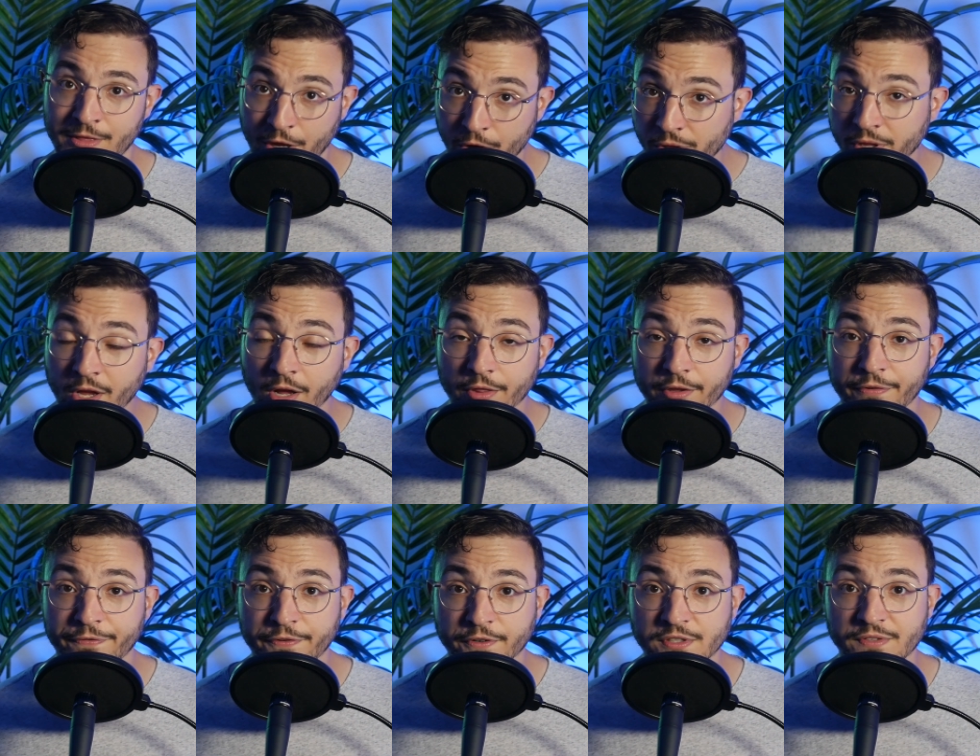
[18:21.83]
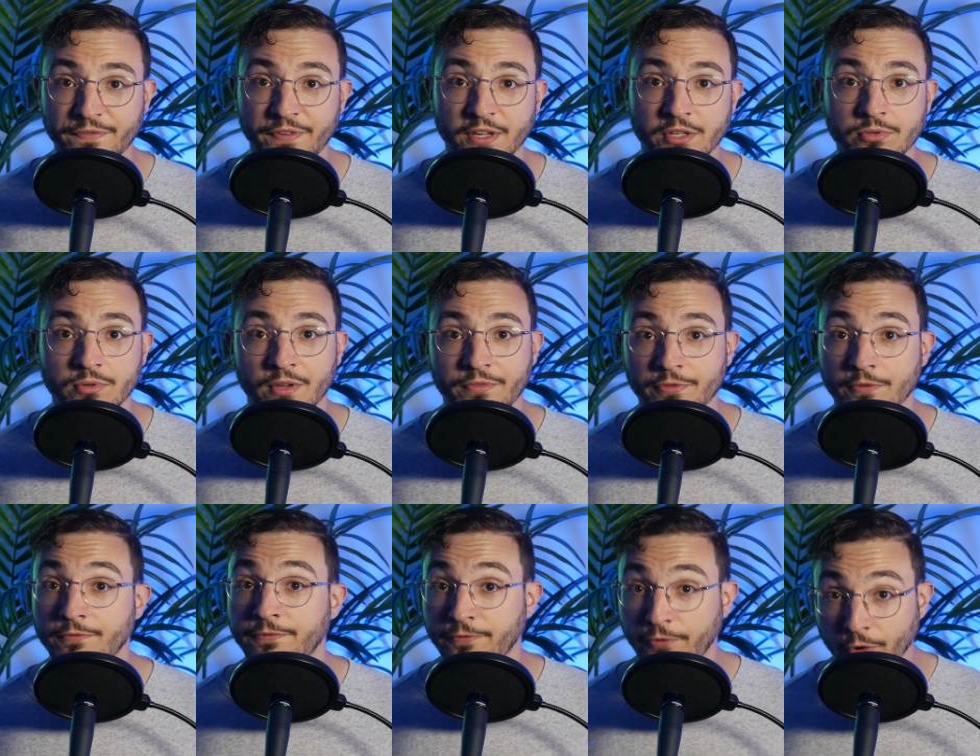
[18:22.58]
they only got their first victory
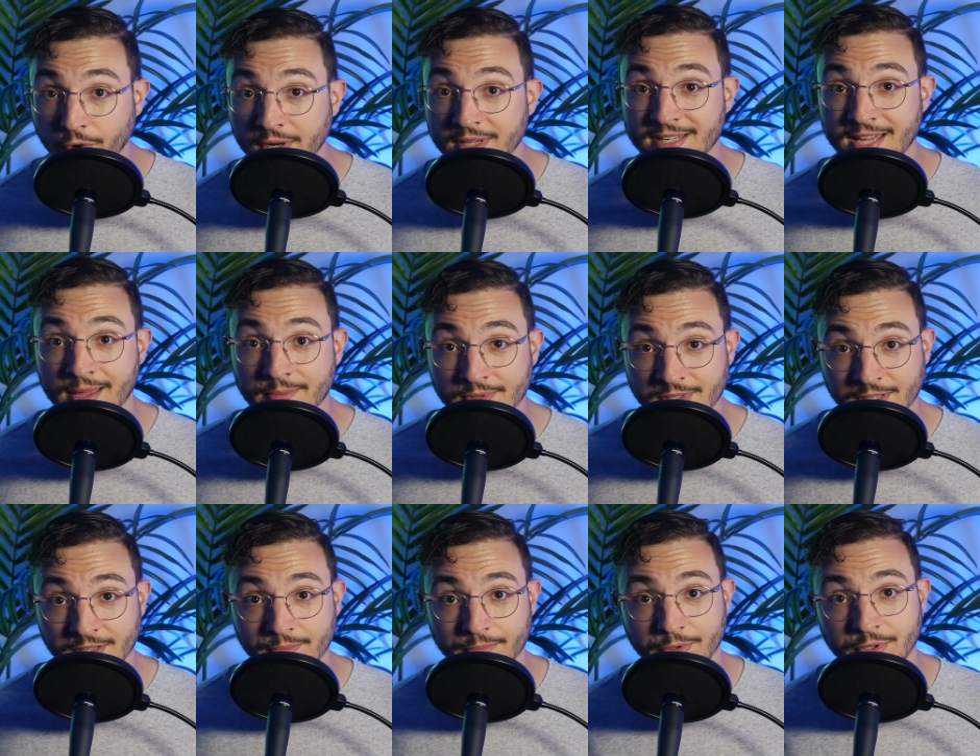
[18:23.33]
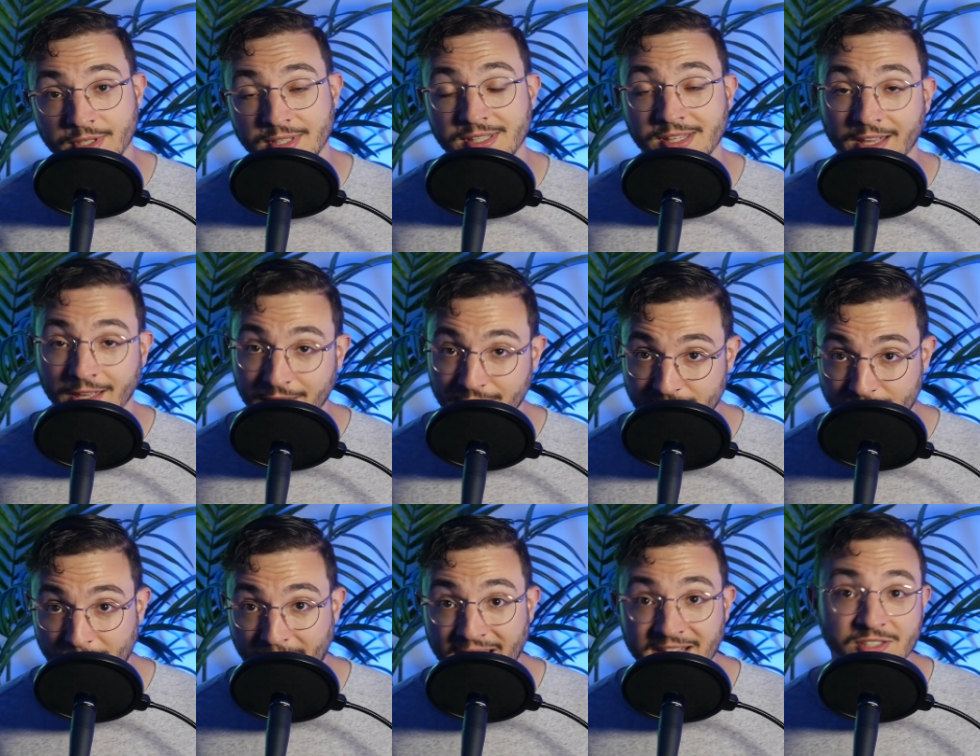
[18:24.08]
from four attempts in the Bundesliga this
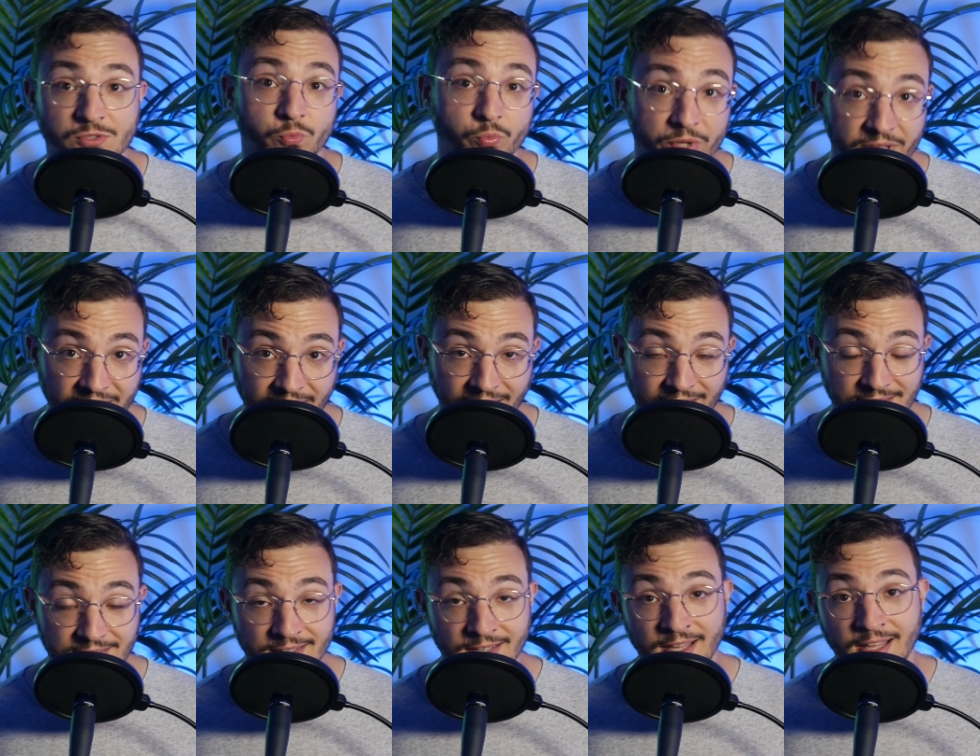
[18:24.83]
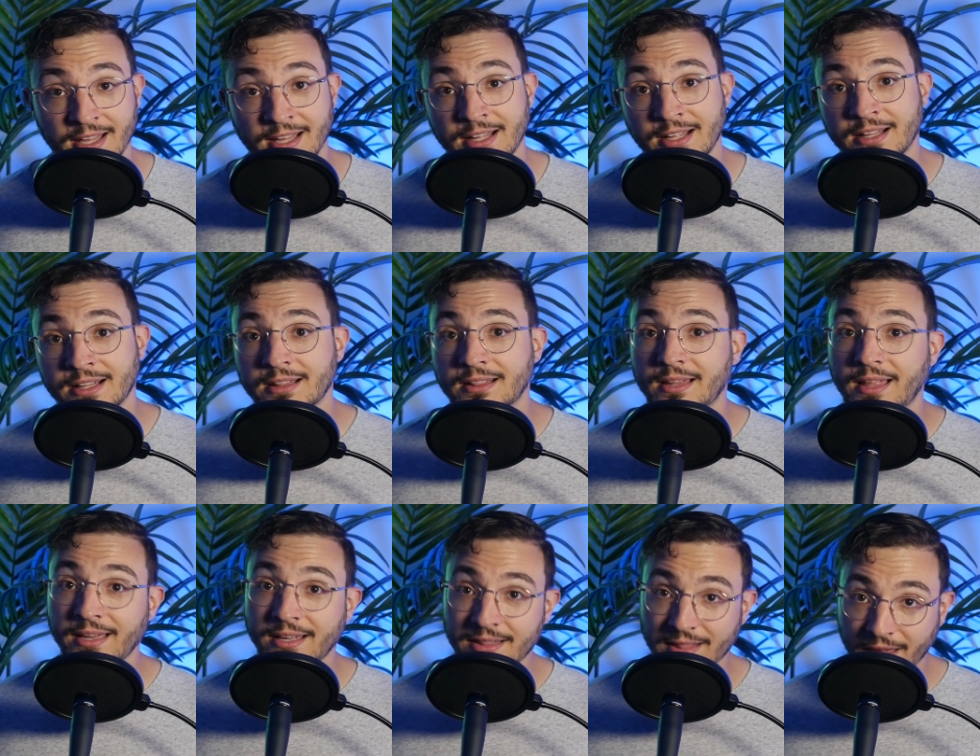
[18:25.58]
past weekend.
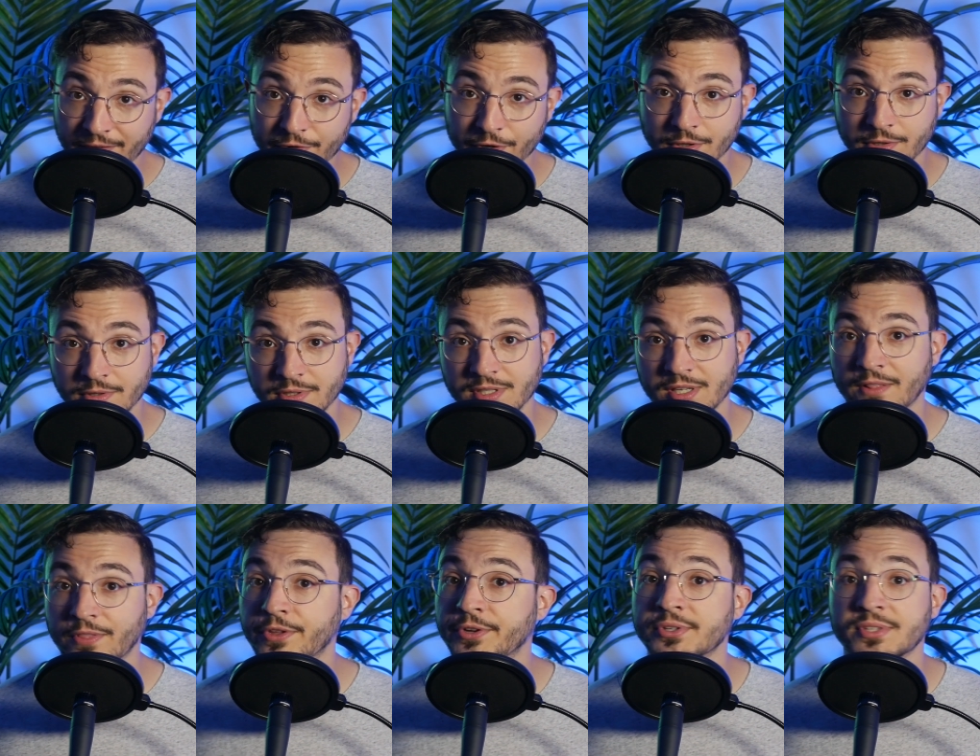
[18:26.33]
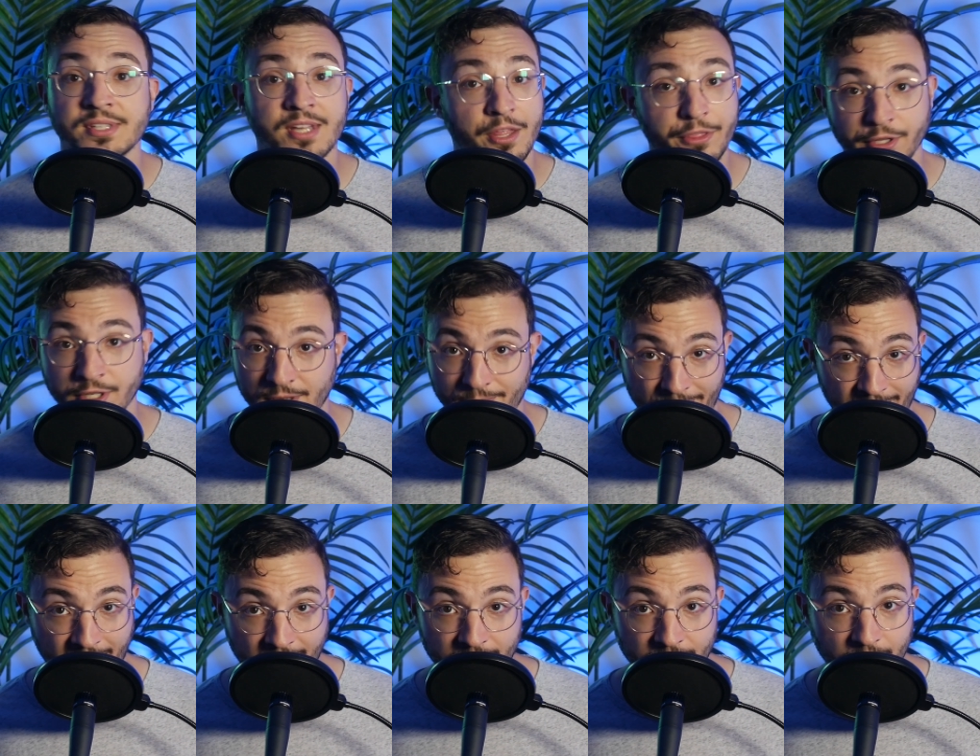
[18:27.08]
Like Leverkusen, there's nothing to
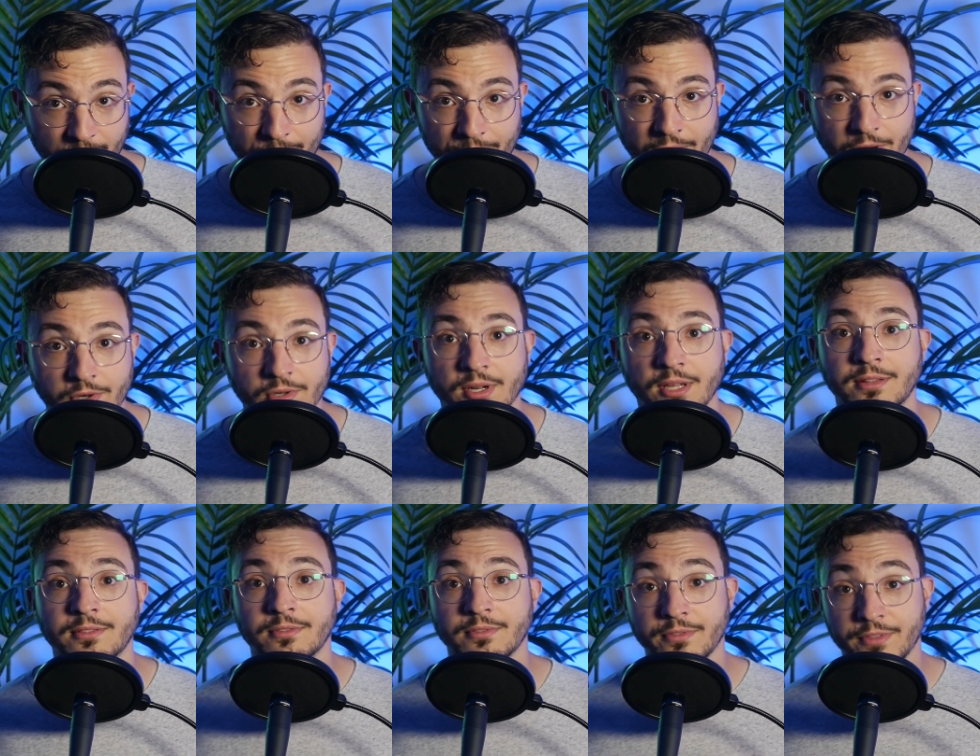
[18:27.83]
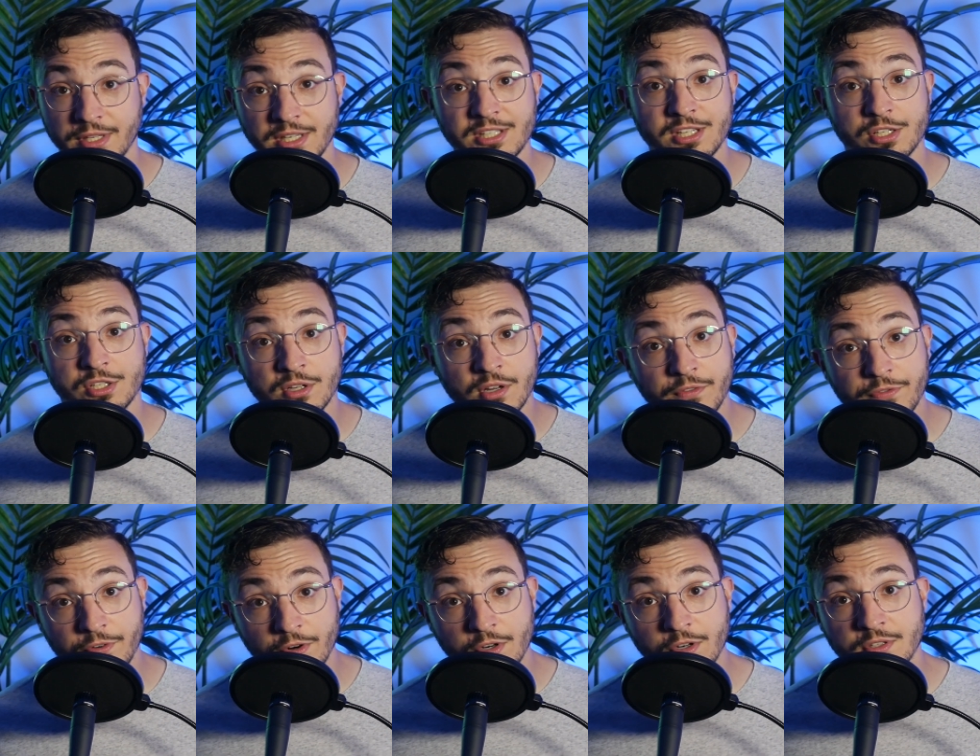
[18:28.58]
panic about, and the addition
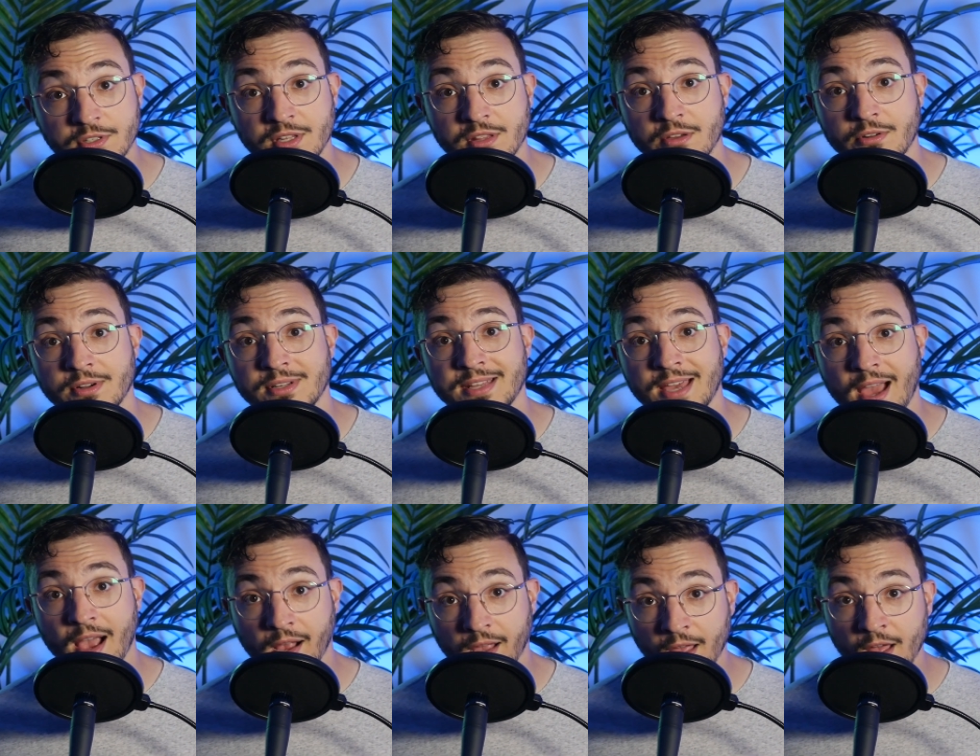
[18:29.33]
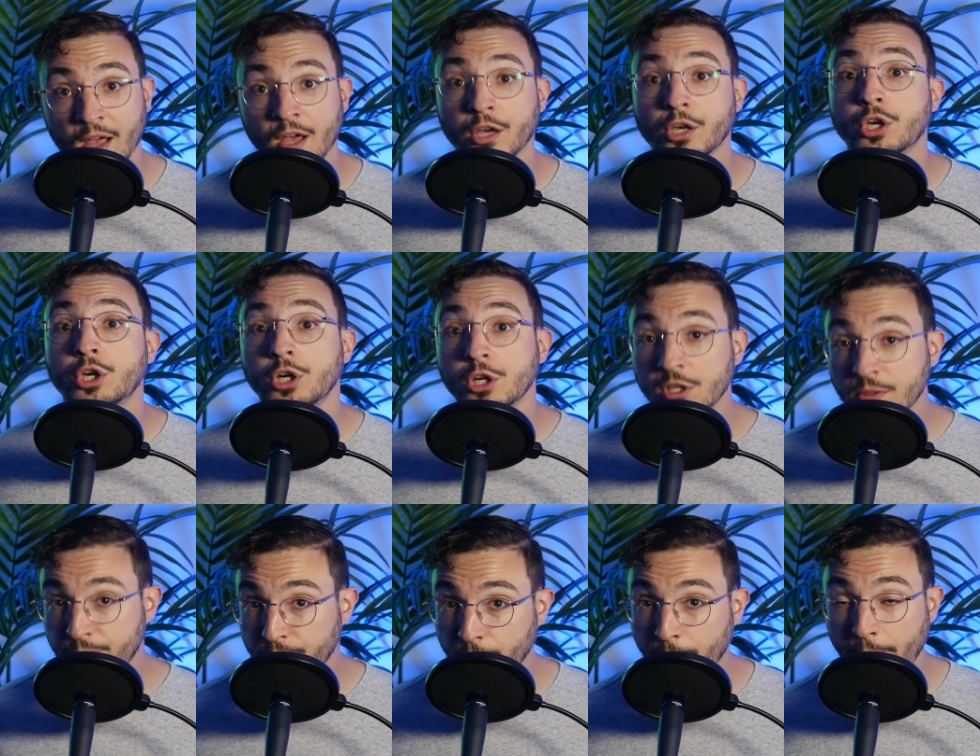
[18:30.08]
of Werner to their attack
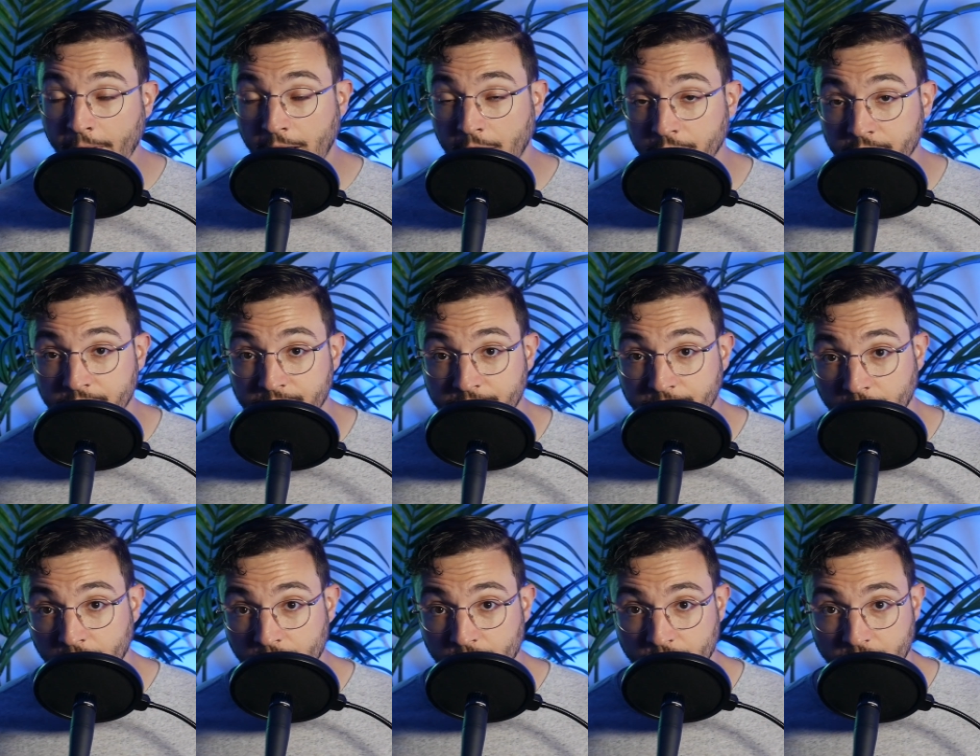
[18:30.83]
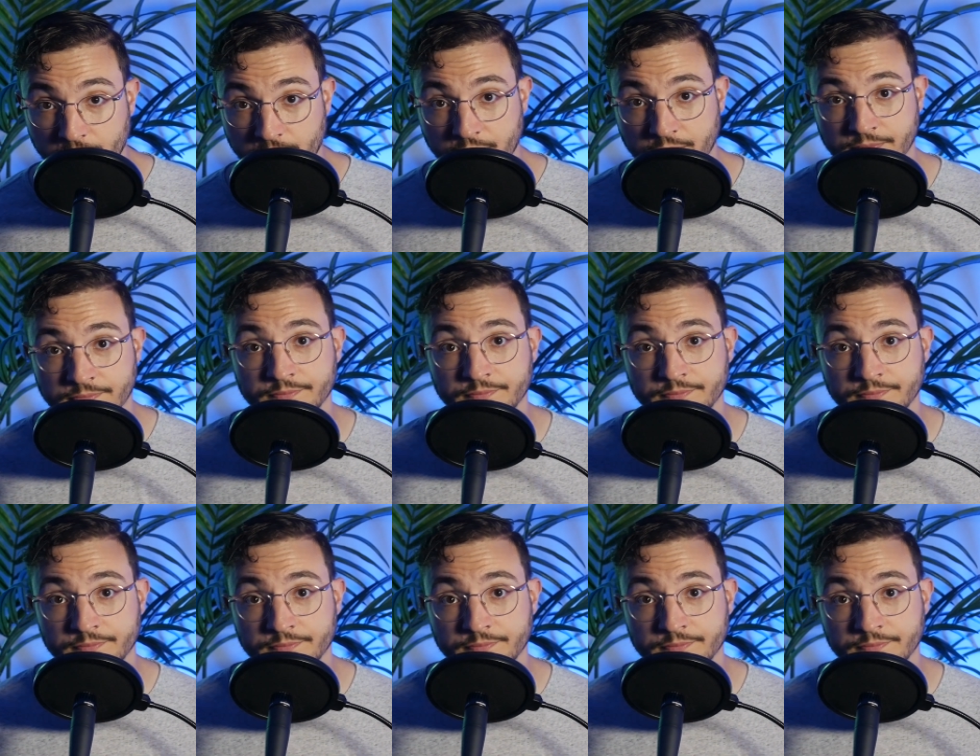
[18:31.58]
could propel them forward.